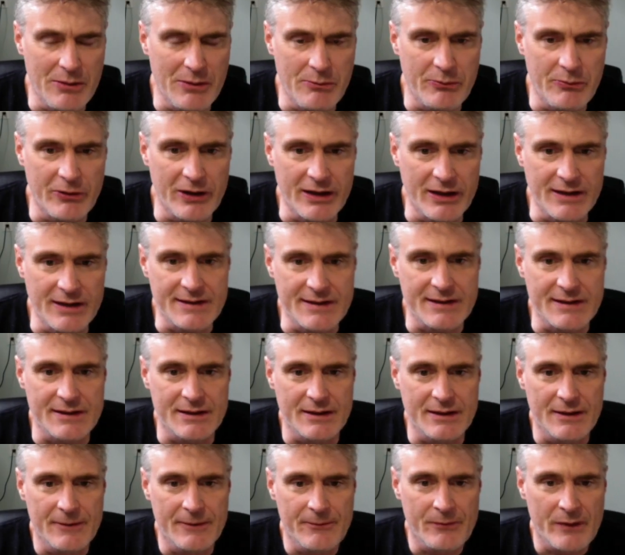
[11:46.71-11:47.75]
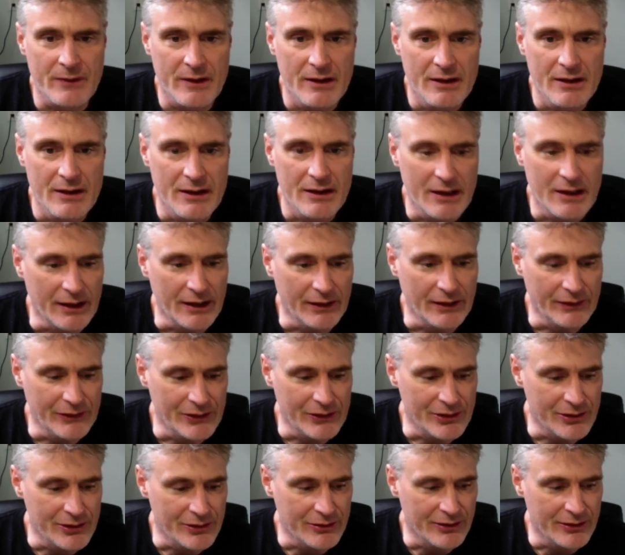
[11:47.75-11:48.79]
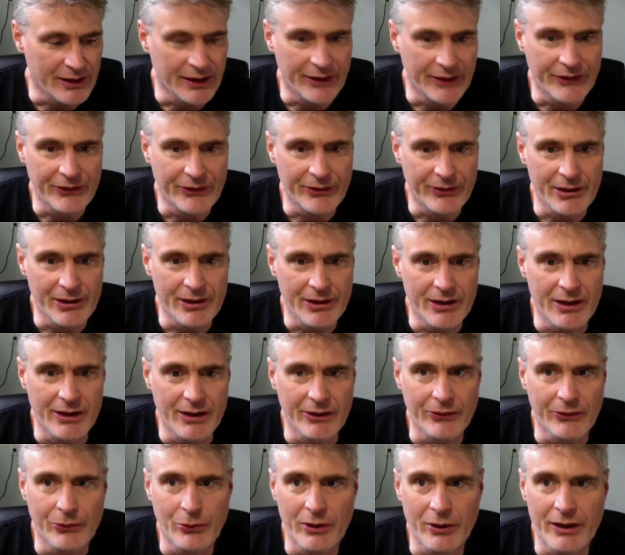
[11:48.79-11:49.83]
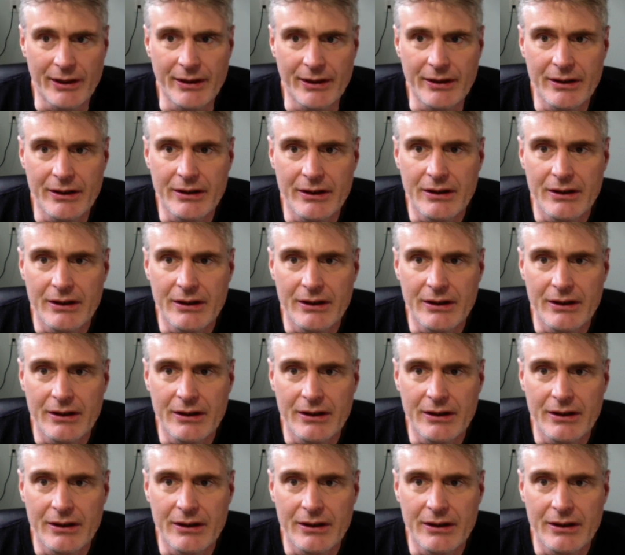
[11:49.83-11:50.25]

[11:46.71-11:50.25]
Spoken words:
price as your Stray Dogs one.